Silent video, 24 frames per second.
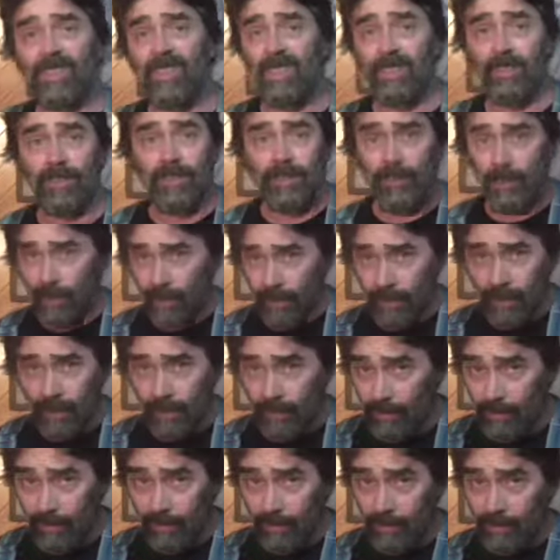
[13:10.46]
said, You
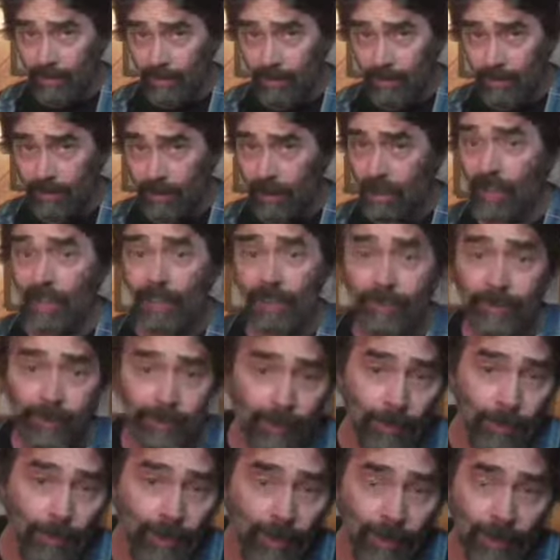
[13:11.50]
are the light of
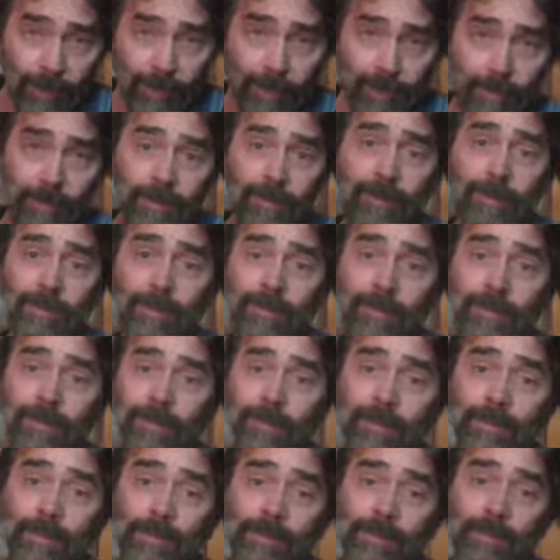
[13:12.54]
the world.
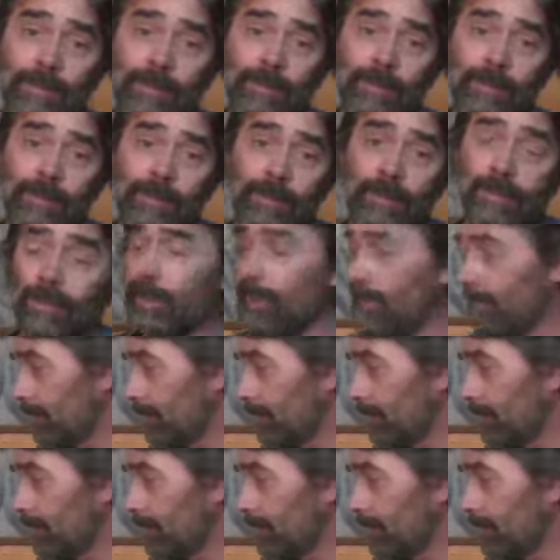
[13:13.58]
You,